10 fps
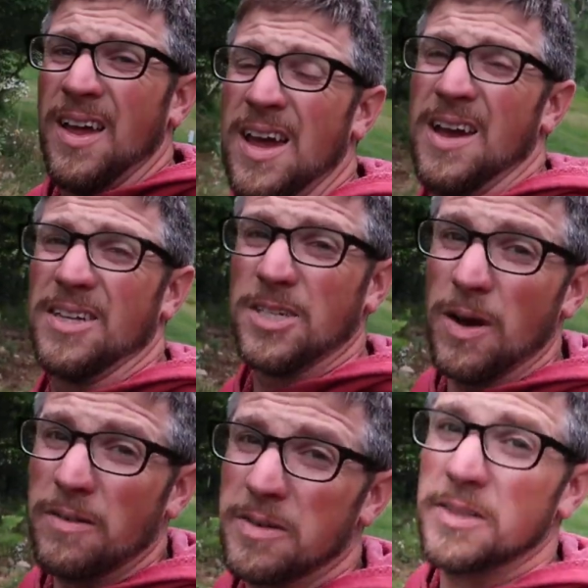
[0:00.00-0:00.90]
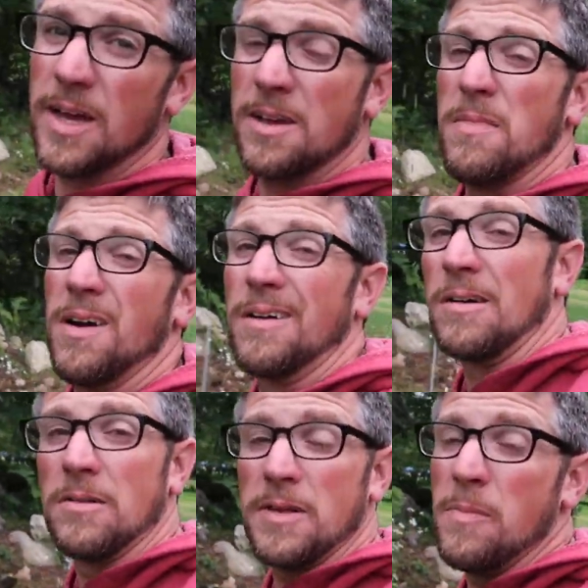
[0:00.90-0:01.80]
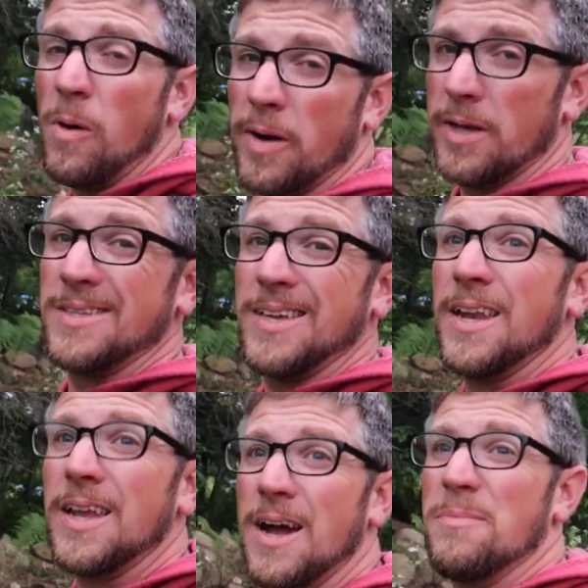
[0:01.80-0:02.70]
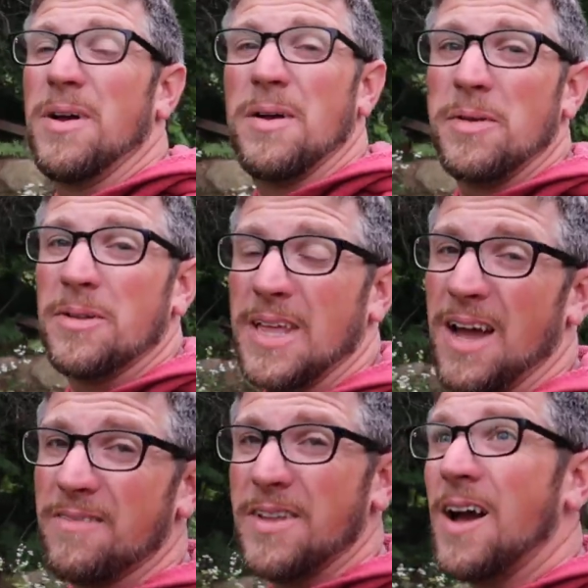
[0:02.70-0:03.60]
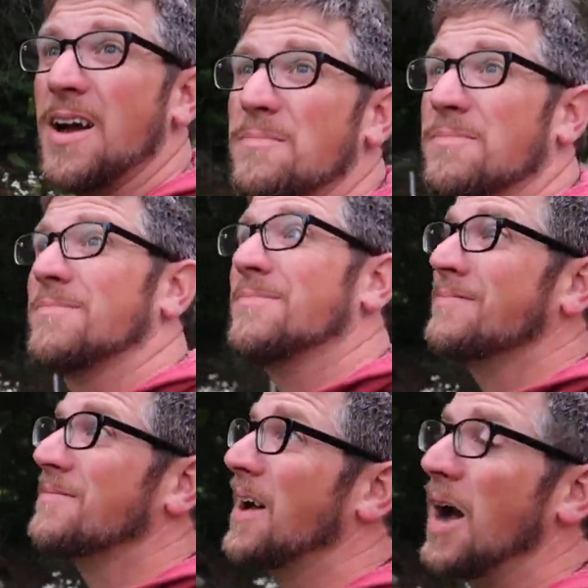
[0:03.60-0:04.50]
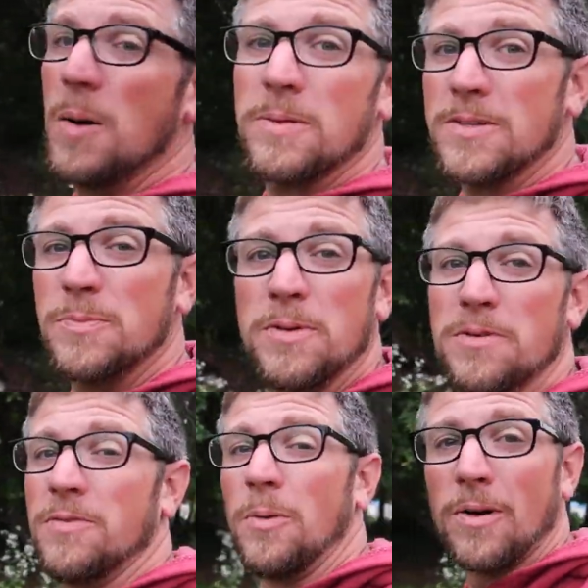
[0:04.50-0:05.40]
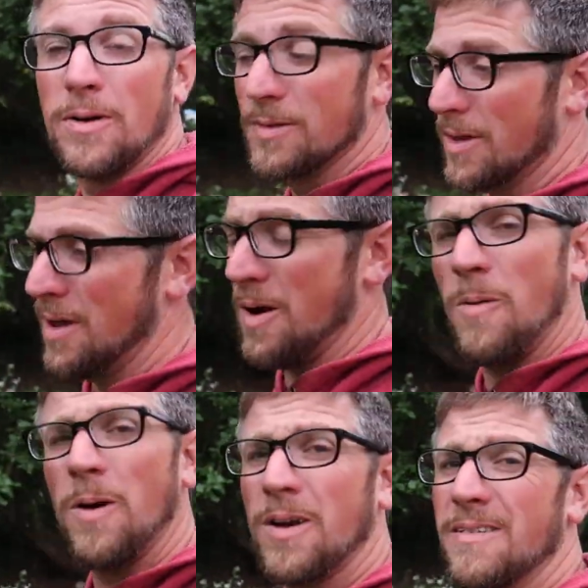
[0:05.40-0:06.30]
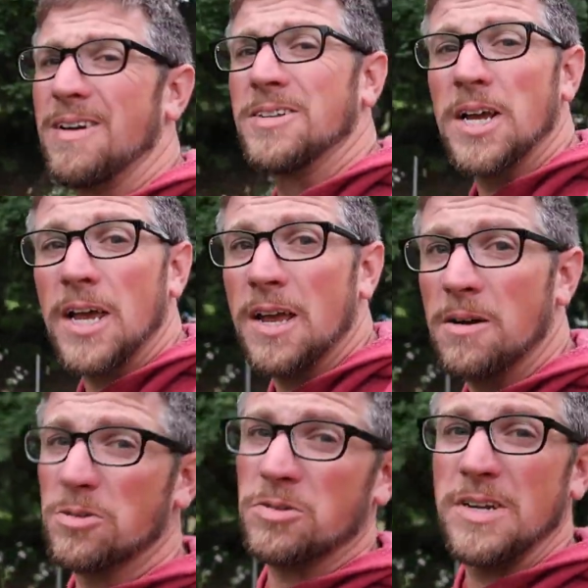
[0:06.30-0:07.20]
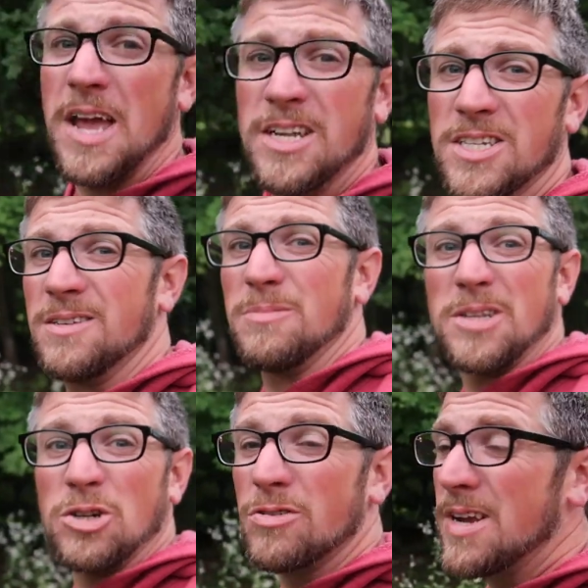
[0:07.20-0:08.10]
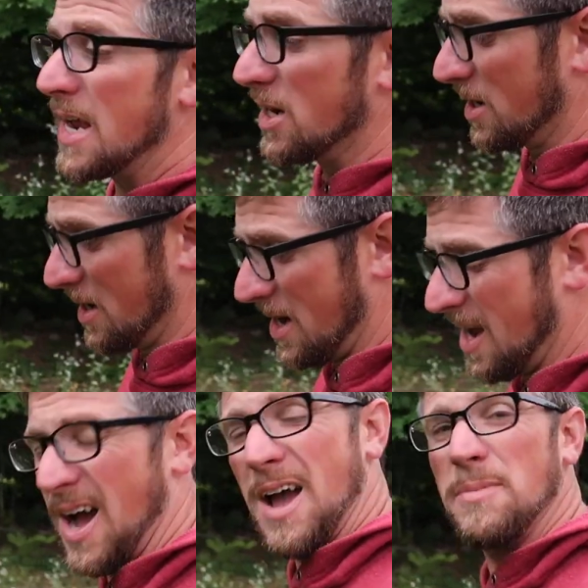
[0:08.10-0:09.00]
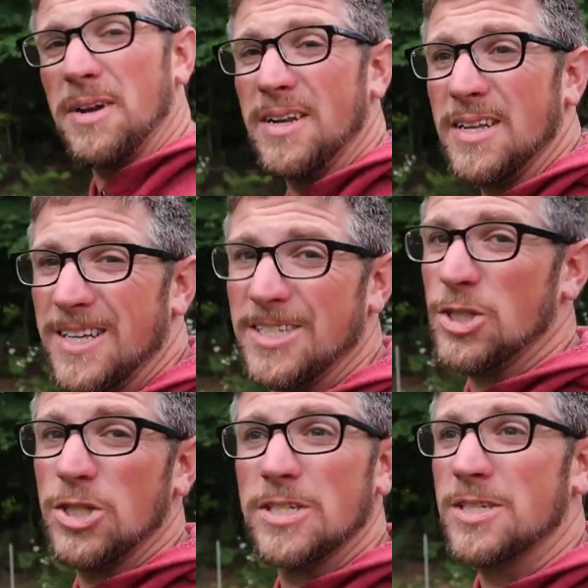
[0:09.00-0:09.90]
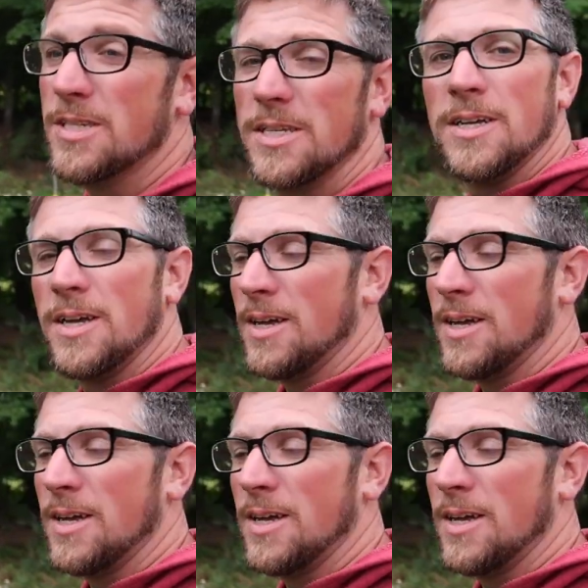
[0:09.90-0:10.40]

Yeah, so I really like my early mornings getting up if you don't have time out in this beautiful world, walking around checking out creation with the creator. I mean, it's just